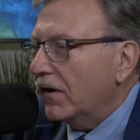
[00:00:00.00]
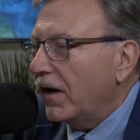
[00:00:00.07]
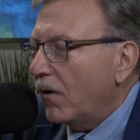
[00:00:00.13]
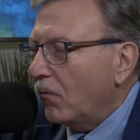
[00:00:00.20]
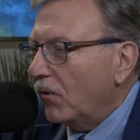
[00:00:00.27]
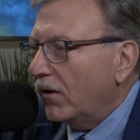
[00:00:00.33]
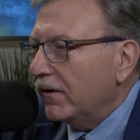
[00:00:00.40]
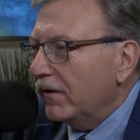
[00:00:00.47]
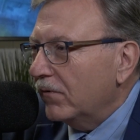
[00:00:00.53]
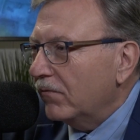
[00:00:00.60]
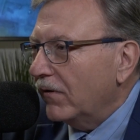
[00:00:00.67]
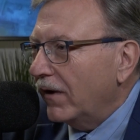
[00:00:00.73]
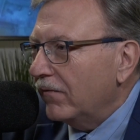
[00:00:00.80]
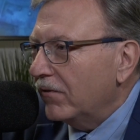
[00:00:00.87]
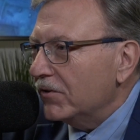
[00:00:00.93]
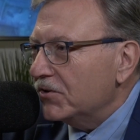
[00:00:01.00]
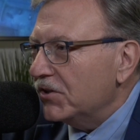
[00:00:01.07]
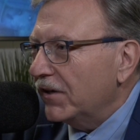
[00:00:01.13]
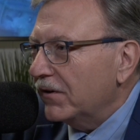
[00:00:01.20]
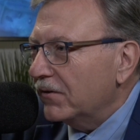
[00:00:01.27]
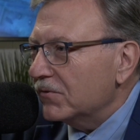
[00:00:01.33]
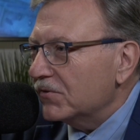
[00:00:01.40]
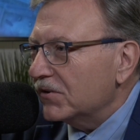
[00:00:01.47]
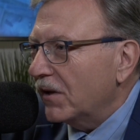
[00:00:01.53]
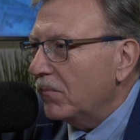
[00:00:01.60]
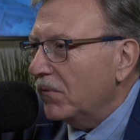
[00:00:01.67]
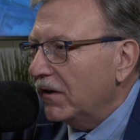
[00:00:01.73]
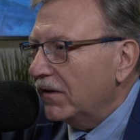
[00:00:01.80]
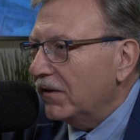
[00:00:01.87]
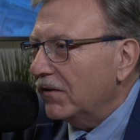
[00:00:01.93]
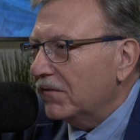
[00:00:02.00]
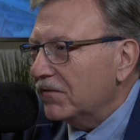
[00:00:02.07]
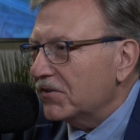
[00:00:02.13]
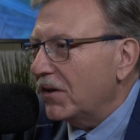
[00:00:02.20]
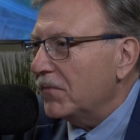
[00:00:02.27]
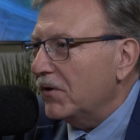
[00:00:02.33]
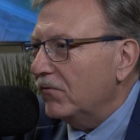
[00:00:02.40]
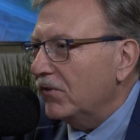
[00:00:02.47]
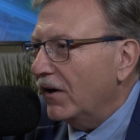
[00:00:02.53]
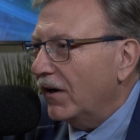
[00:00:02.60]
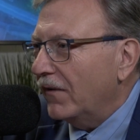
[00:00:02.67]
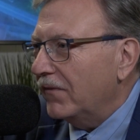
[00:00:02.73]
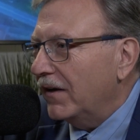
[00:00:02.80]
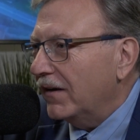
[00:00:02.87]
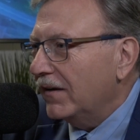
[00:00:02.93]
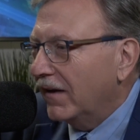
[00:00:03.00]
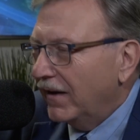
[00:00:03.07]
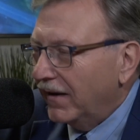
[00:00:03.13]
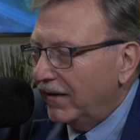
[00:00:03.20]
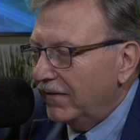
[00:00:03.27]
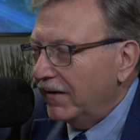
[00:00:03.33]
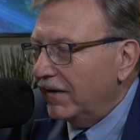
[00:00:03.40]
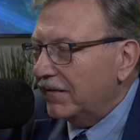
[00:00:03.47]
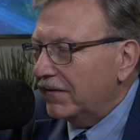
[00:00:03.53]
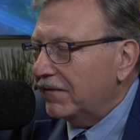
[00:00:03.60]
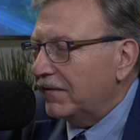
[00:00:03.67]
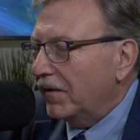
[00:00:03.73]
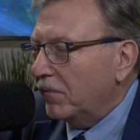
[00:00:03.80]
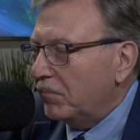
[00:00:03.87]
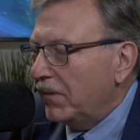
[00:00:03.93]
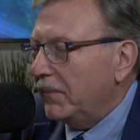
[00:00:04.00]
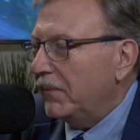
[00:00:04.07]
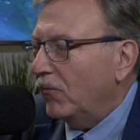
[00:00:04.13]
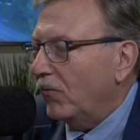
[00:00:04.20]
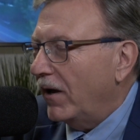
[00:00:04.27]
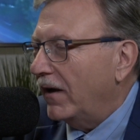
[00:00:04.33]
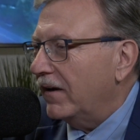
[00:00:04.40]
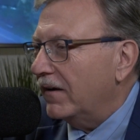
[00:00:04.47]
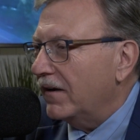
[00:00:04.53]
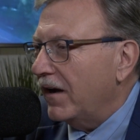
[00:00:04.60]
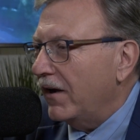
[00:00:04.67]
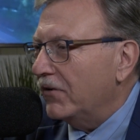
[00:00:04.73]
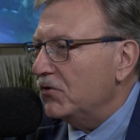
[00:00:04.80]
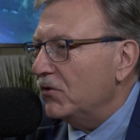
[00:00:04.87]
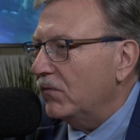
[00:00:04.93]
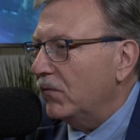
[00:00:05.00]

got one of your favorite jingles? Some you've done that people recognize you